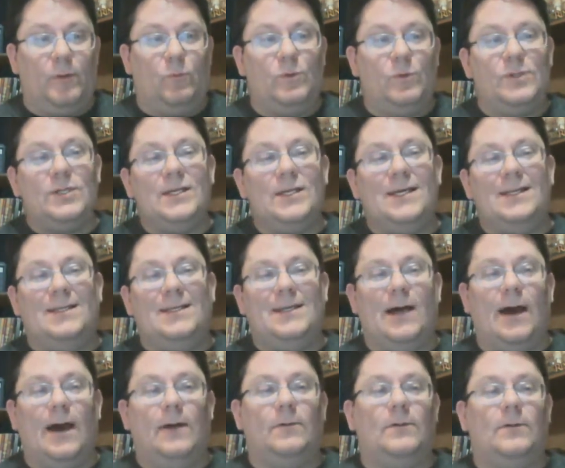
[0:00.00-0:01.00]
originally
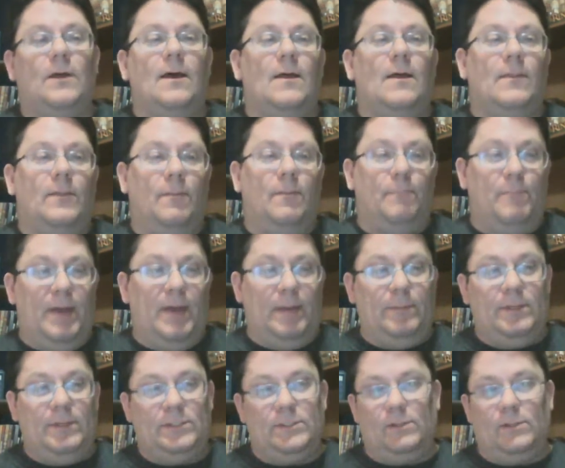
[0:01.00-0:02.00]
entitled The
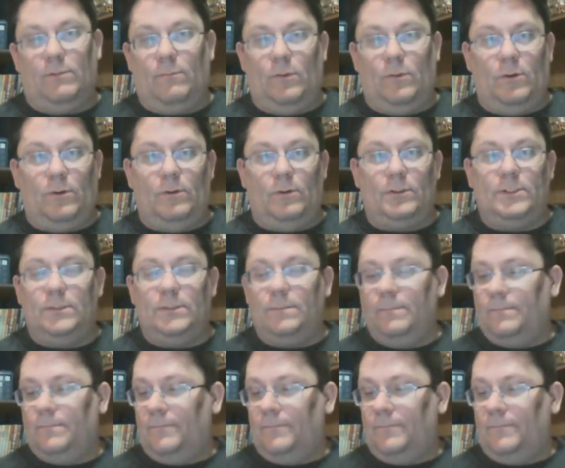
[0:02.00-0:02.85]
Babysitter Murders.